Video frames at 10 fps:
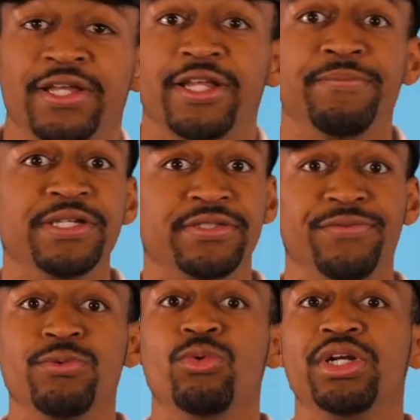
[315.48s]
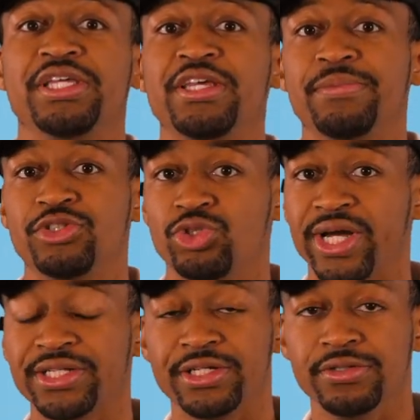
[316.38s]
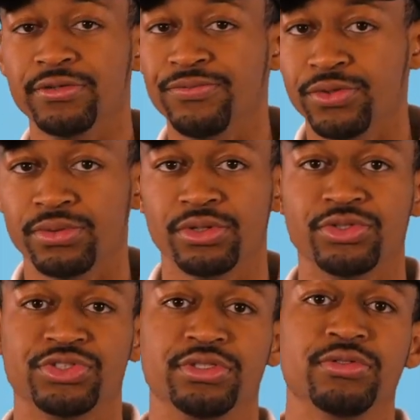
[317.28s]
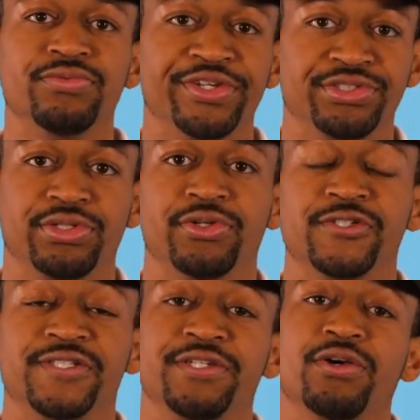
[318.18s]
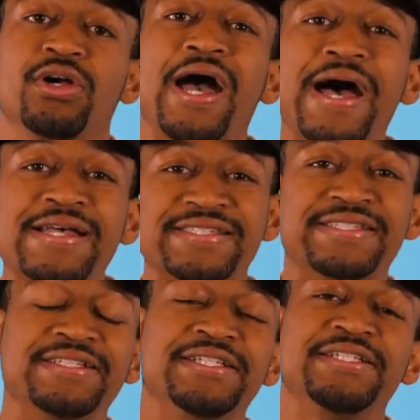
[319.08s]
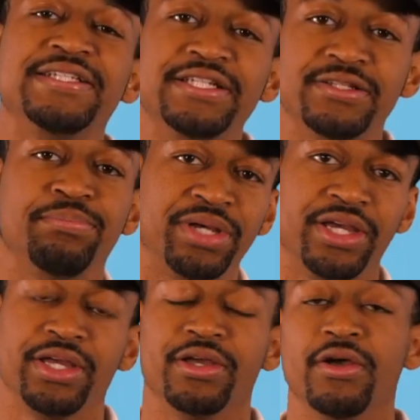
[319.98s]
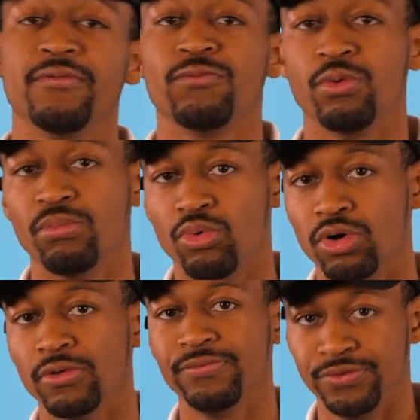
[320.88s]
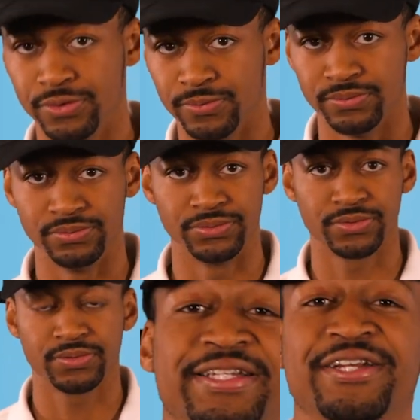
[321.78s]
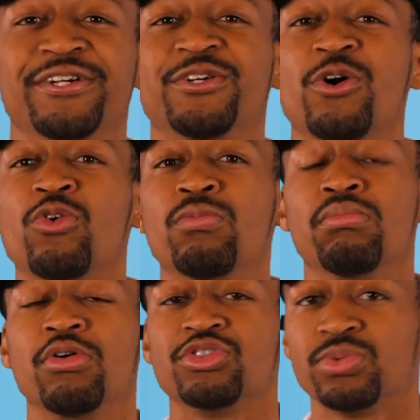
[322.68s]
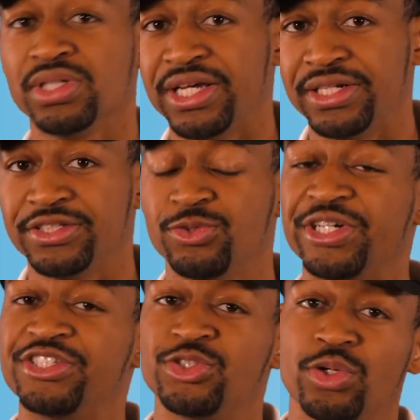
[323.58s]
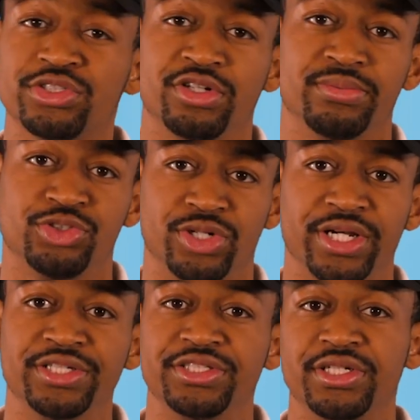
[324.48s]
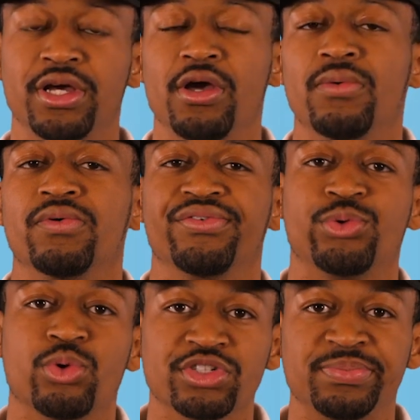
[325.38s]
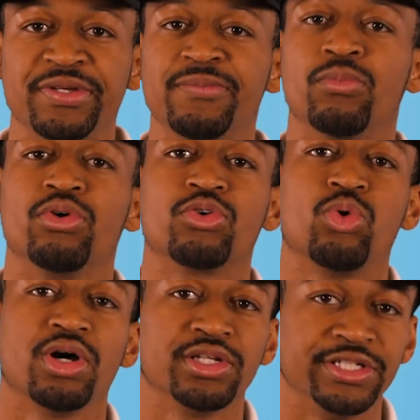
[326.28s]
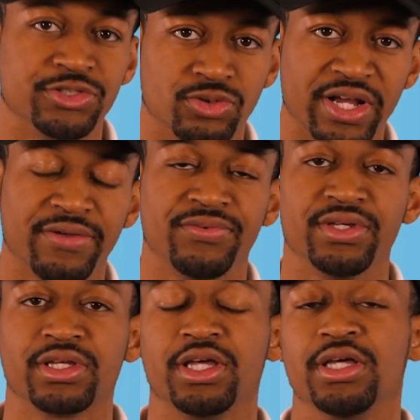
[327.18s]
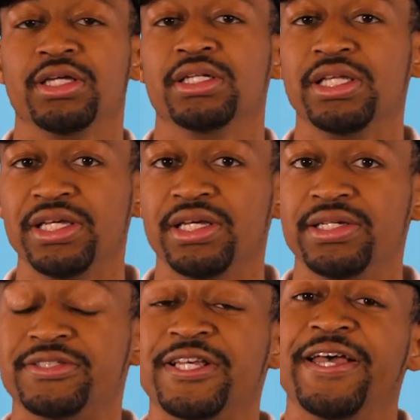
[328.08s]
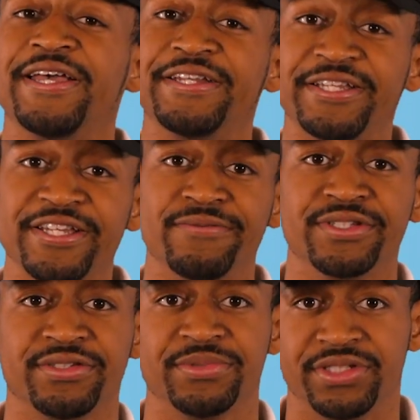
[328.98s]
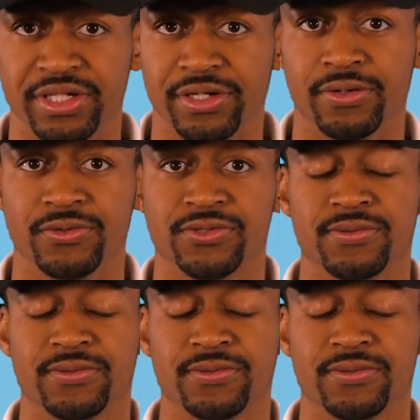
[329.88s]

That means if you want to keep attracting new viewers, new visitors, then you'll constantly need to pay for more views. And a goal most related to a short-term strategy would of course be more quality traffic, leads, and even some sales.